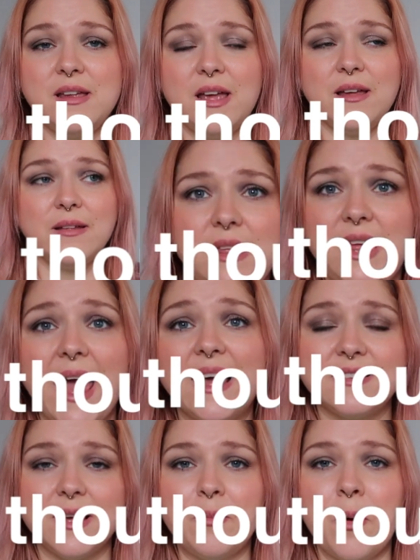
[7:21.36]
it?
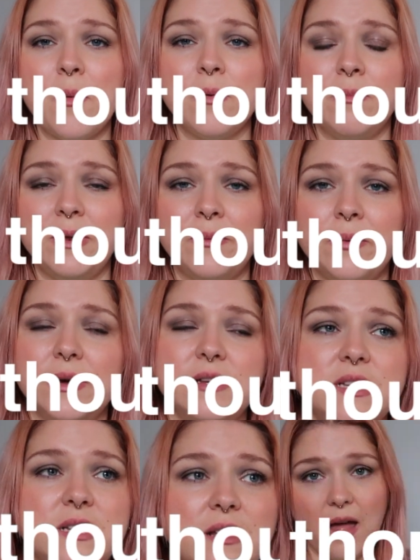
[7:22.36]
Yes, I probably
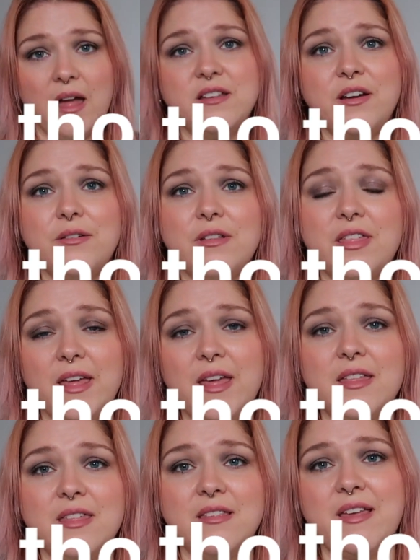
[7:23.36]
would. I don't
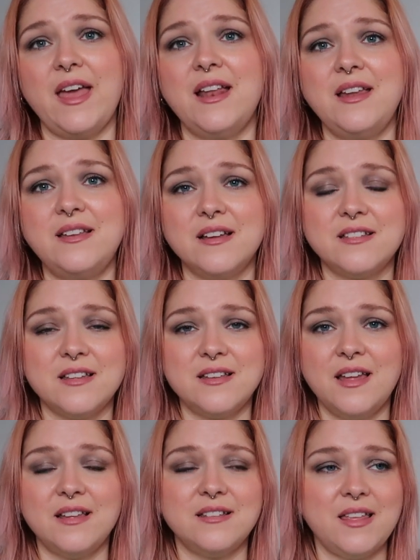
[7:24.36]
think the Daily
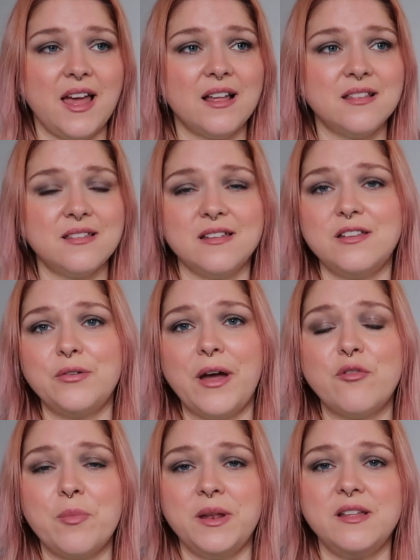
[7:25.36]
Dozen is the answer to
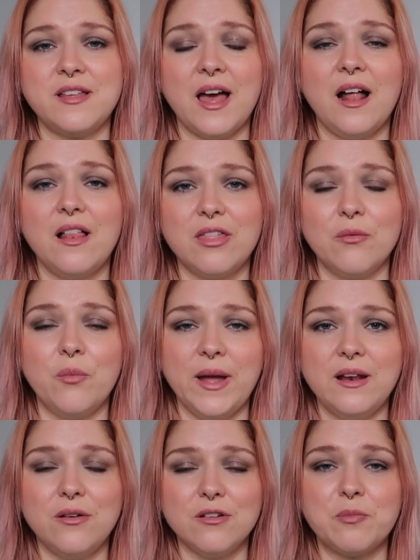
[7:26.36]
everybody's health and
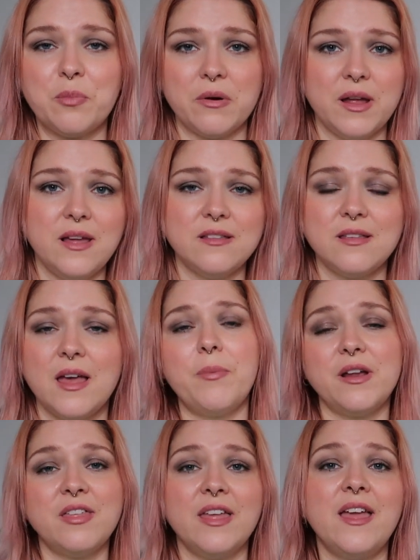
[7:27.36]
weight loss prayers, but
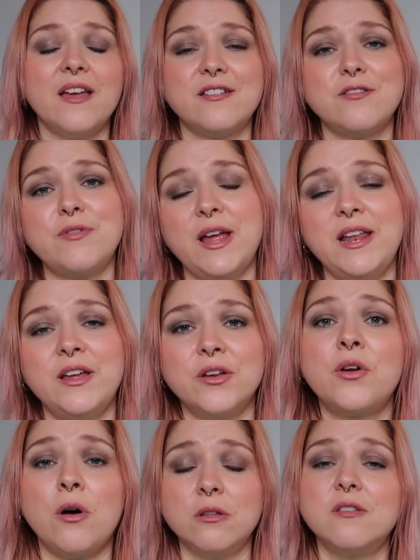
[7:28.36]
I think it's a really
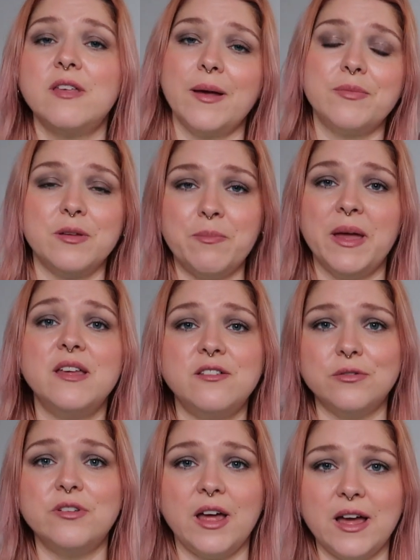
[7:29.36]
good concept to base
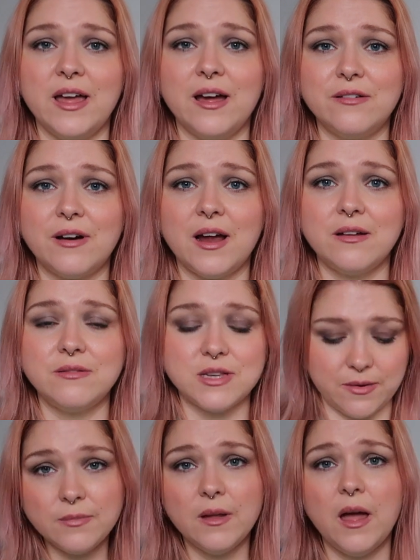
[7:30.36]
your diet around.
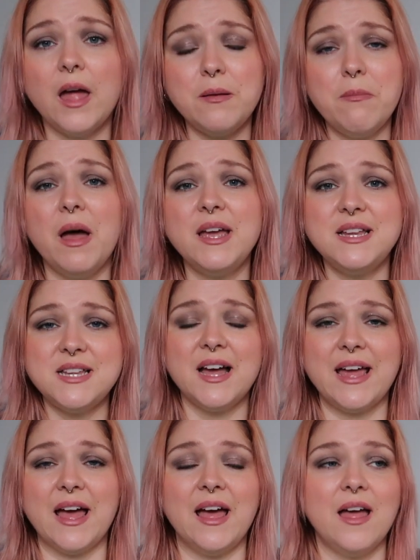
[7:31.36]
And my
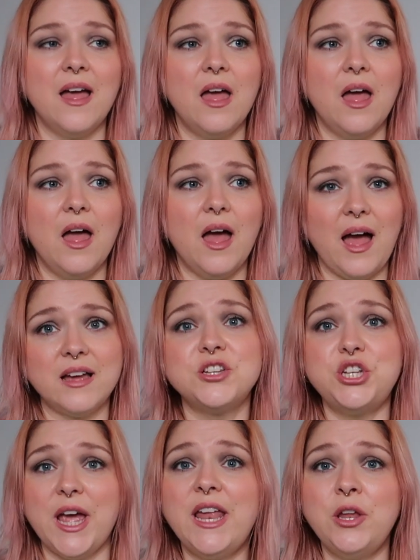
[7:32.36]
diet has
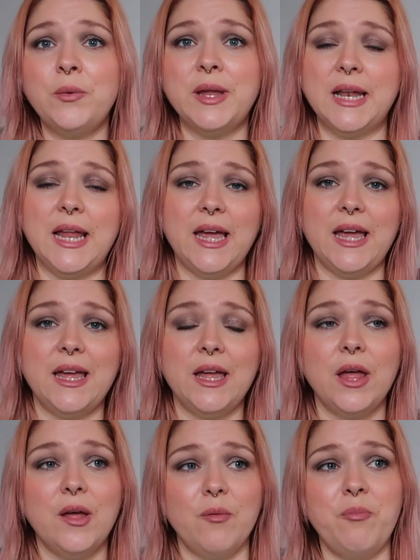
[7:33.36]

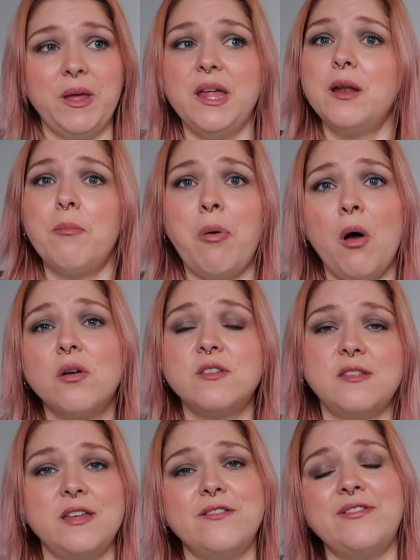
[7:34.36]
genuinely been
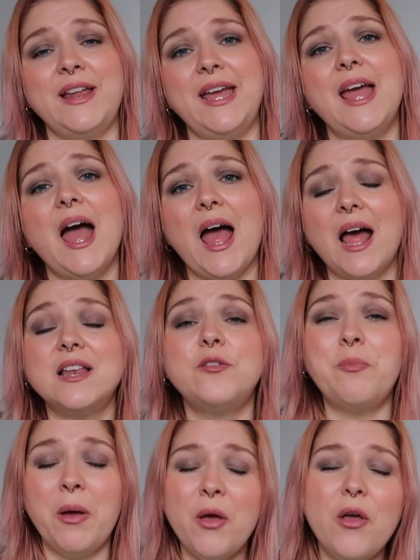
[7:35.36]
positively
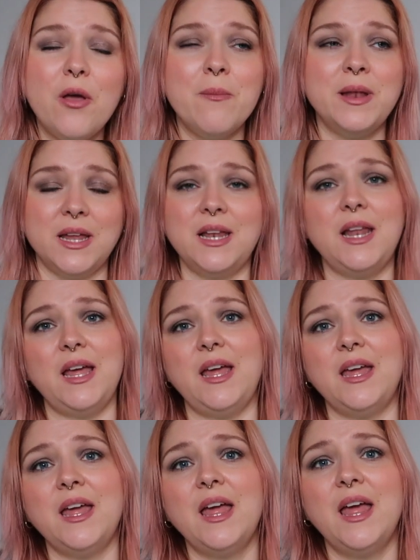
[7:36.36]
and
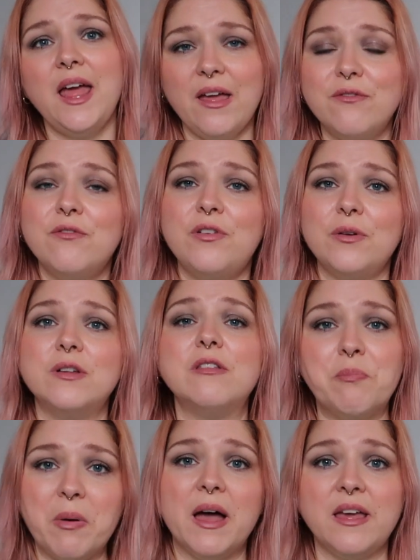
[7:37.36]
permanently
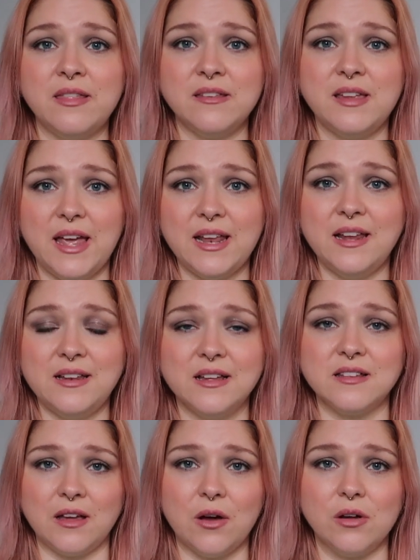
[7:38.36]
influenced by the Daily
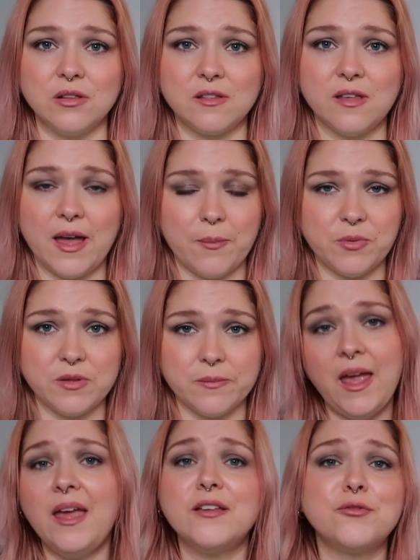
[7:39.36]
Dozen concept.
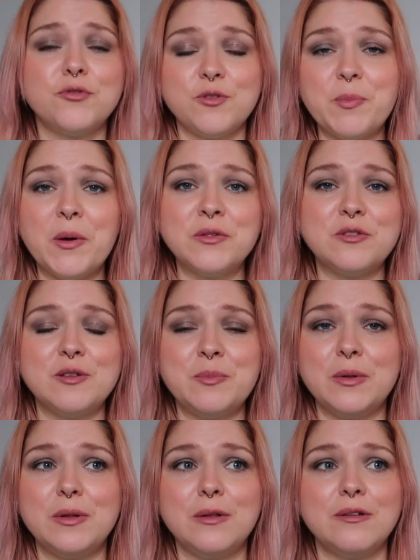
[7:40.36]
It is
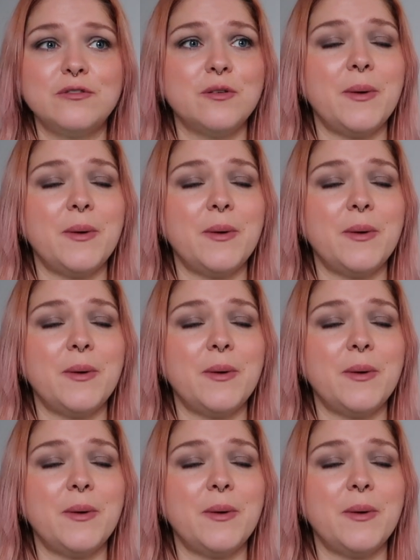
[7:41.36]
responsible for